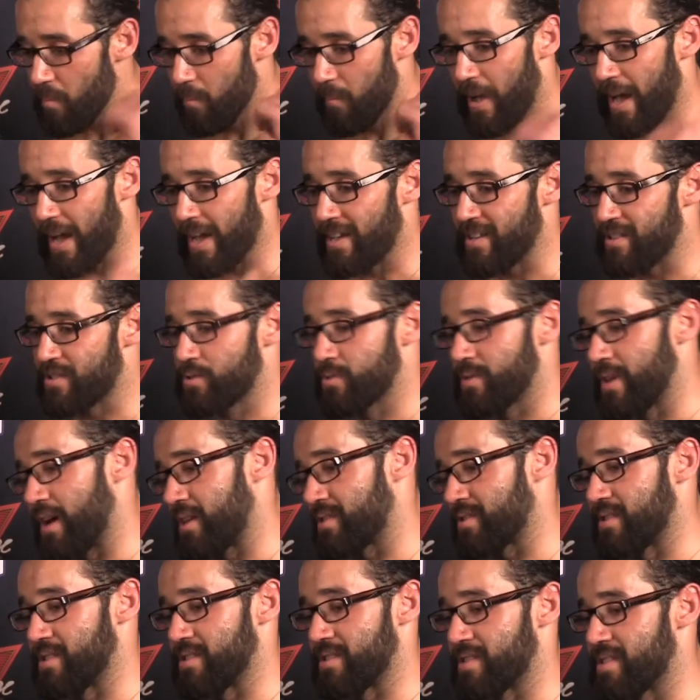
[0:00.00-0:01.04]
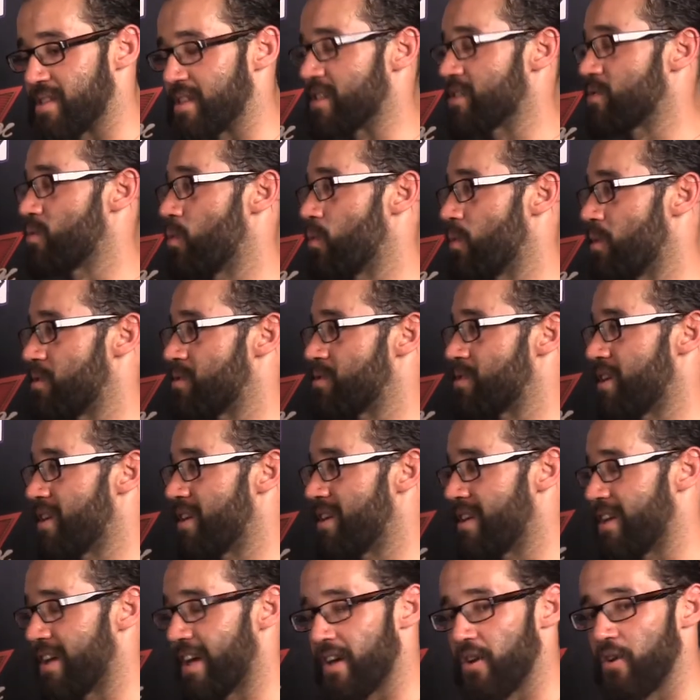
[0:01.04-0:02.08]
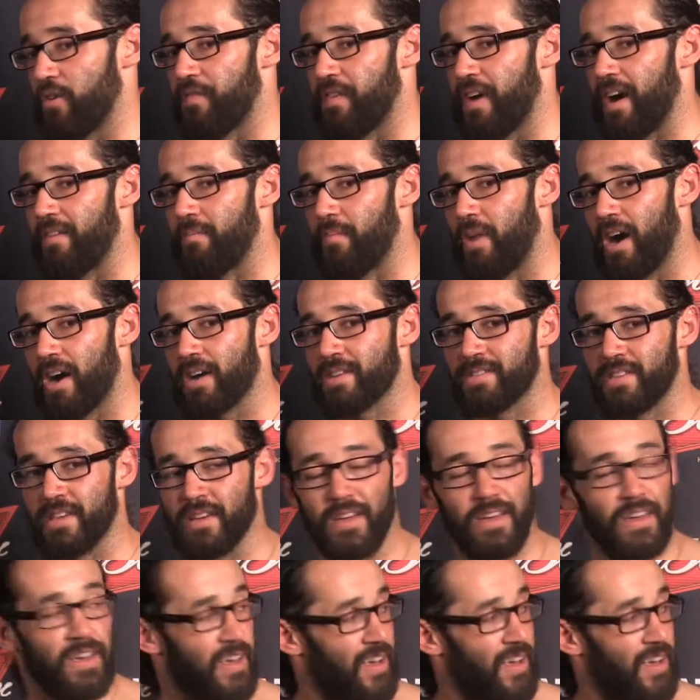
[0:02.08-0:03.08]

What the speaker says: back in 2006 when we were training at 805 Boxing.